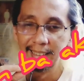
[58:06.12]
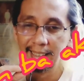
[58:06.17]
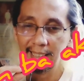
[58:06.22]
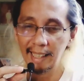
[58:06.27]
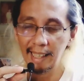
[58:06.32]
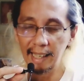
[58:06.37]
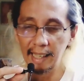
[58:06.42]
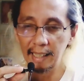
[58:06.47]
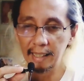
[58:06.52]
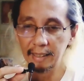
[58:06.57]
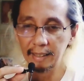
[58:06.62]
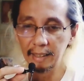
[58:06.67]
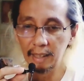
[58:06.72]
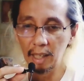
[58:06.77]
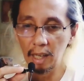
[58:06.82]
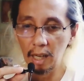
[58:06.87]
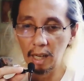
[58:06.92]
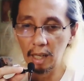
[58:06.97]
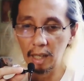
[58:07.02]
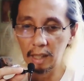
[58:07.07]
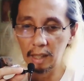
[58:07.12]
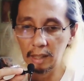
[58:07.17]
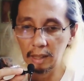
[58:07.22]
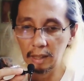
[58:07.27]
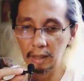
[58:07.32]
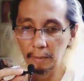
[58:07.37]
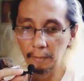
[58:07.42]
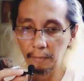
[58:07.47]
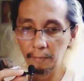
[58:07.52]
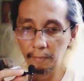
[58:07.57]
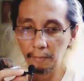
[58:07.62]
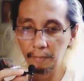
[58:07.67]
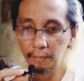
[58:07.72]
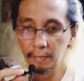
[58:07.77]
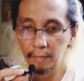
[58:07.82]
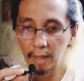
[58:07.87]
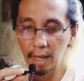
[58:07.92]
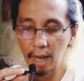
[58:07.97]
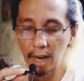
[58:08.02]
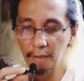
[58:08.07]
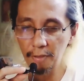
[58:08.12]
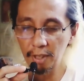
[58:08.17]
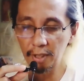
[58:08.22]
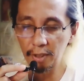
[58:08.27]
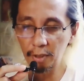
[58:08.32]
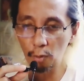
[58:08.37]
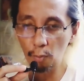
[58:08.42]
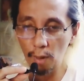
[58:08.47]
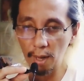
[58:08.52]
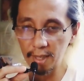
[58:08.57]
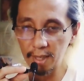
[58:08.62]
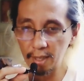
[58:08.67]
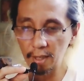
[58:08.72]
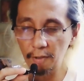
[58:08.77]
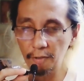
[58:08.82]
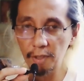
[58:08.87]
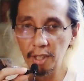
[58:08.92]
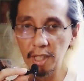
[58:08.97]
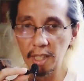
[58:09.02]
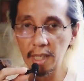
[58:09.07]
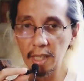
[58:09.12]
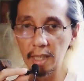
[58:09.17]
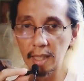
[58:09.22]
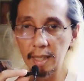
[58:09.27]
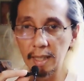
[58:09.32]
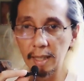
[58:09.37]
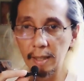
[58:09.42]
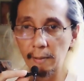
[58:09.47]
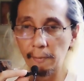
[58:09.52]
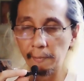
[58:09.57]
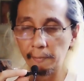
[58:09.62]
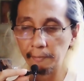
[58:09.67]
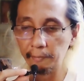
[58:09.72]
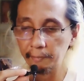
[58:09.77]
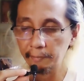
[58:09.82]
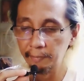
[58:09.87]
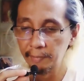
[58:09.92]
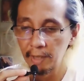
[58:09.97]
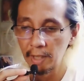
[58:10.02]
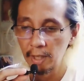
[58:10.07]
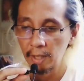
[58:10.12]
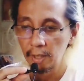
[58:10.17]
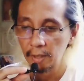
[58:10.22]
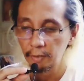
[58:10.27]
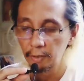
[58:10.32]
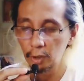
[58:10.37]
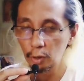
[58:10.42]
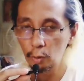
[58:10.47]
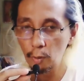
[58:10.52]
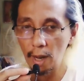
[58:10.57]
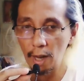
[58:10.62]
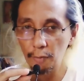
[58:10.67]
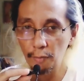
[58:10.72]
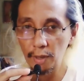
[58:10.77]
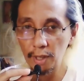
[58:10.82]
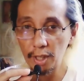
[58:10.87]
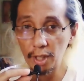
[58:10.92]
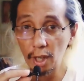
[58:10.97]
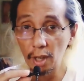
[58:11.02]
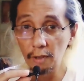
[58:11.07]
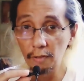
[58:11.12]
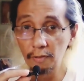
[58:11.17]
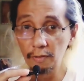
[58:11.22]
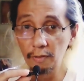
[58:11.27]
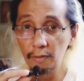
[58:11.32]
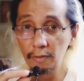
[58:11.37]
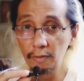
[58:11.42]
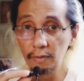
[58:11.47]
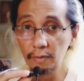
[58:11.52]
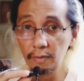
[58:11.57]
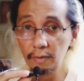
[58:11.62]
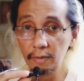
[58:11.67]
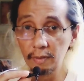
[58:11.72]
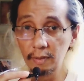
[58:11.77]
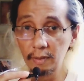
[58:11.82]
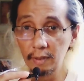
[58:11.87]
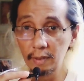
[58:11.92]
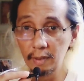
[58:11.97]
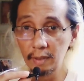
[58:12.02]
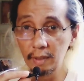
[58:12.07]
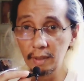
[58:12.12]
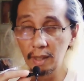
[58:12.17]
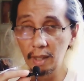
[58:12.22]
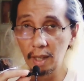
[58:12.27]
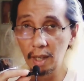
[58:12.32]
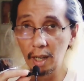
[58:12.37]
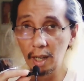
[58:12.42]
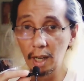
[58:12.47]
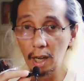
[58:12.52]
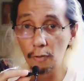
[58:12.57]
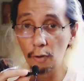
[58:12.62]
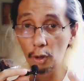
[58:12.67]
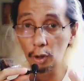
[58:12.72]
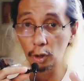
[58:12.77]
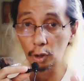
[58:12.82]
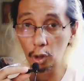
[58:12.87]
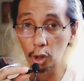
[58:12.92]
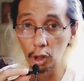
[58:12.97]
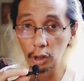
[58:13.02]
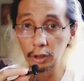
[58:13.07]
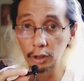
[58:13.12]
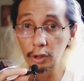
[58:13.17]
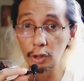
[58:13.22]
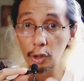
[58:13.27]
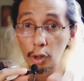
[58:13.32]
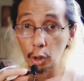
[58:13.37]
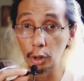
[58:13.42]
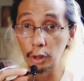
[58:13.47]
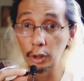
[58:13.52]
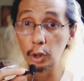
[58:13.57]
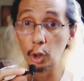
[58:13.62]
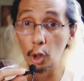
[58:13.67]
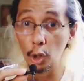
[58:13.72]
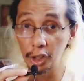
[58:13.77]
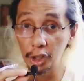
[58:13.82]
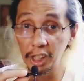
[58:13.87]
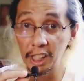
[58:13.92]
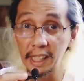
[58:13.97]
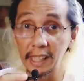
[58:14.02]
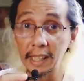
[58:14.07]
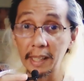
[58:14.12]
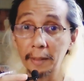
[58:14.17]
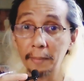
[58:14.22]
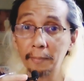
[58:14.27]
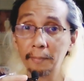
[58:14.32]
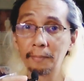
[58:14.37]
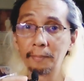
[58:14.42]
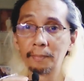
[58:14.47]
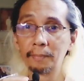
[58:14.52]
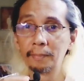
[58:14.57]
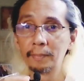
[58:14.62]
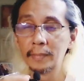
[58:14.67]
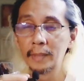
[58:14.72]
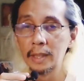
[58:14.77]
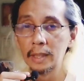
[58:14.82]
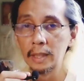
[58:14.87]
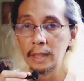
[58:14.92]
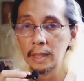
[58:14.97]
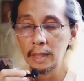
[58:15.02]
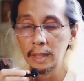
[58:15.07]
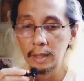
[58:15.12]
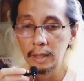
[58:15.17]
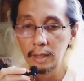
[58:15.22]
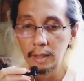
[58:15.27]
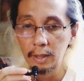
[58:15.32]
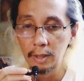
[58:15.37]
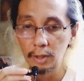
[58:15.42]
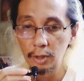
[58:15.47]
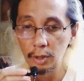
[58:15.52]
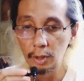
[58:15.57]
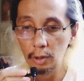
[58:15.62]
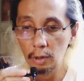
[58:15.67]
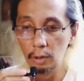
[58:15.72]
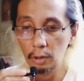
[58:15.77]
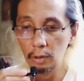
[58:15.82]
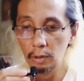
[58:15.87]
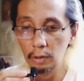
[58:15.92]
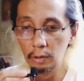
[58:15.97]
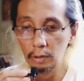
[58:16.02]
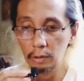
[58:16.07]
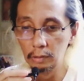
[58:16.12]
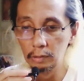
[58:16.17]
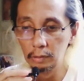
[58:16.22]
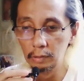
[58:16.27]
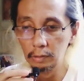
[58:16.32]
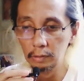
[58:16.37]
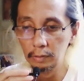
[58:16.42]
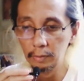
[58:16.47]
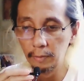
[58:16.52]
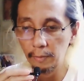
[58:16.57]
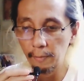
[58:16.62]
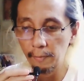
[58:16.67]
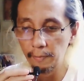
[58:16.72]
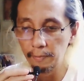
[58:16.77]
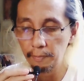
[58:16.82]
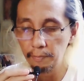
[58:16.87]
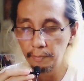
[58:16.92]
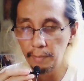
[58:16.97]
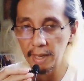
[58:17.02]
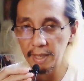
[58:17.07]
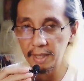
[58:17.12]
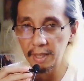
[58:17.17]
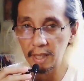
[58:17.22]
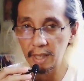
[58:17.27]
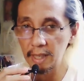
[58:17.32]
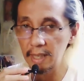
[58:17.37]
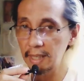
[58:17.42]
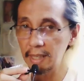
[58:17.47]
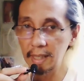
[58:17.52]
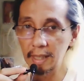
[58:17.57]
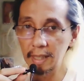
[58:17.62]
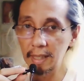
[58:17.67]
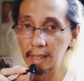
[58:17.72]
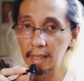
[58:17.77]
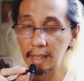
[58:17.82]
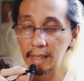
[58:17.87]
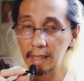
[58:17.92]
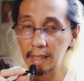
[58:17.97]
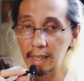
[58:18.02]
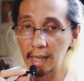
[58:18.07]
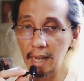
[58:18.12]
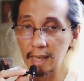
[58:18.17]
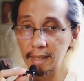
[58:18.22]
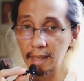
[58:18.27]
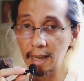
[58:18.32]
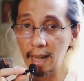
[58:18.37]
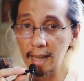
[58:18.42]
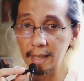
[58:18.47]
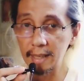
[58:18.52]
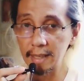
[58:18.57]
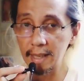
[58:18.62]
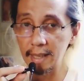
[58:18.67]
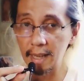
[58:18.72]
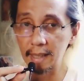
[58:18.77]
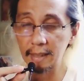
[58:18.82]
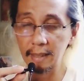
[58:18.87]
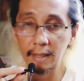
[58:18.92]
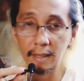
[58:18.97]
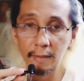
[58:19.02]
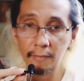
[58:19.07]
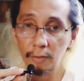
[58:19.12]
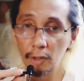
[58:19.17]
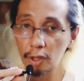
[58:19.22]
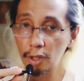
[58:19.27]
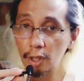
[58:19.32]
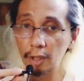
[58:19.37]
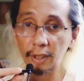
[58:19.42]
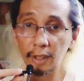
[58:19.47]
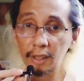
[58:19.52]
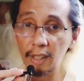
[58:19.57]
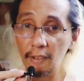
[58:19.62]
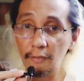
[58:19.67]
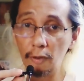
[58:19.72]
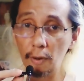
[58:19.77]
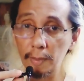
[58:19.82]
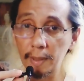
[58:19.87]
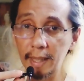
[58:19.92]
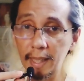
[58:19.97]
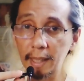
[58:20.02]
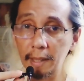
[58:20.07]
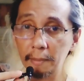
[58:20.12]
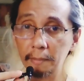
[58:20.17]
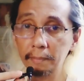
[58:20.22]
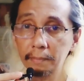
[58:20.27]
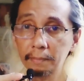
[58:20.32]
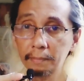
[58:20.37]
And I think the rest of the graduates of her cult joined Hoshi. So basically, Asakasi said, there's nothing left for me here.